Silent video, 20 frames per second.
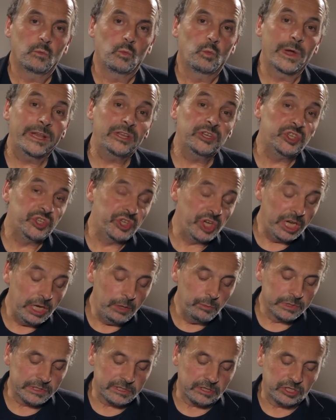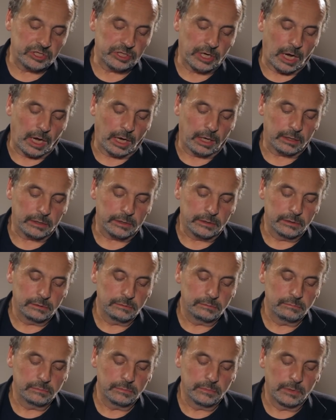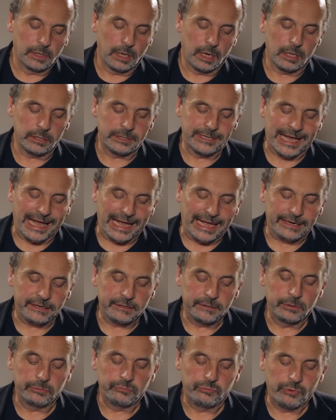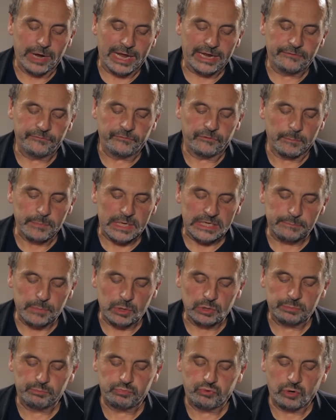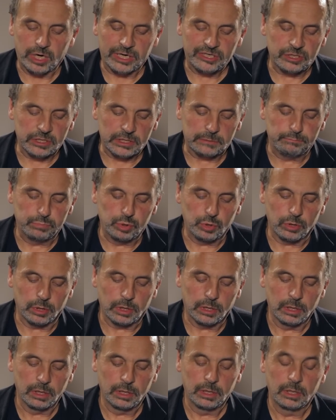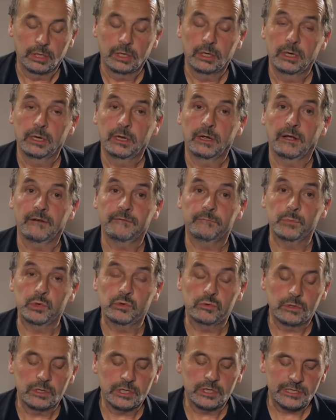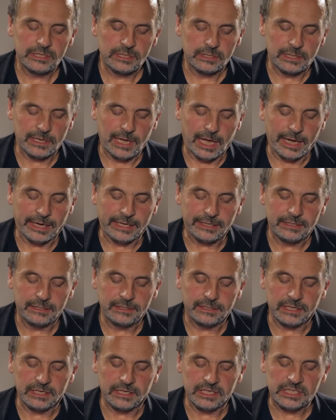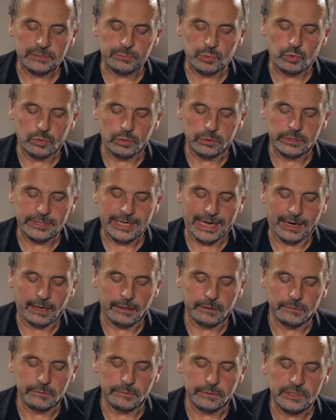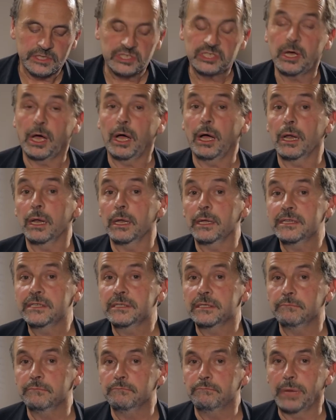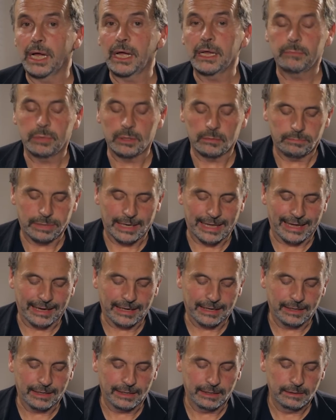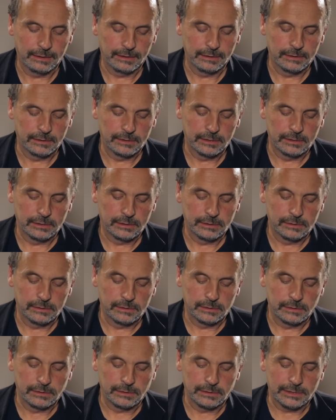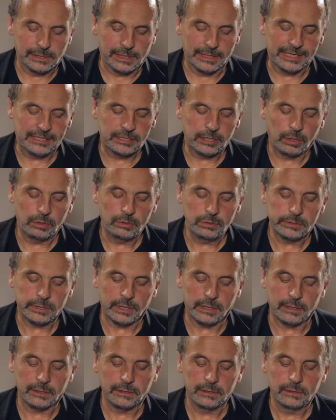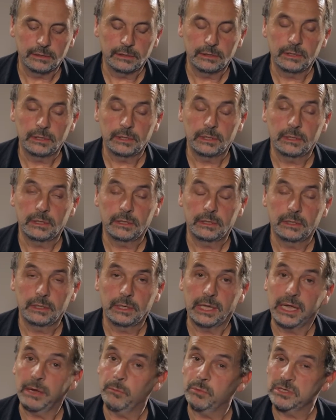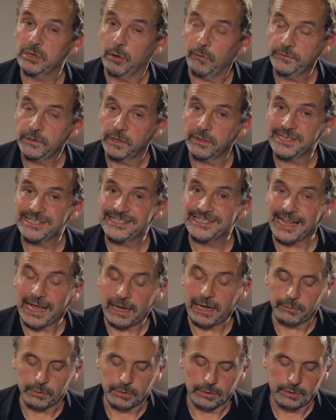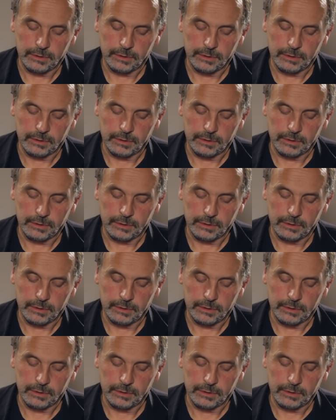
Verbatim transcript: When she was a child, her dad read from his most precious book, Of Moonless Night in a Small Town, Starless and Bible Black. And he told her it was off to the south,